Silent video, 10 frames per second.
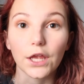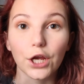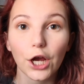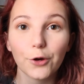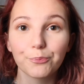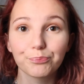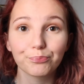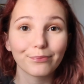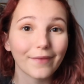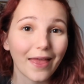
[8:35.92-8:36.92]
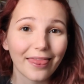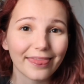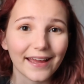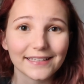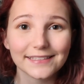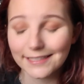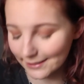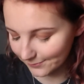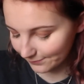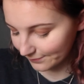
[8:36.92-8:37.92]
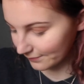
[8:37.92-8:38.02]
there you go. That's it.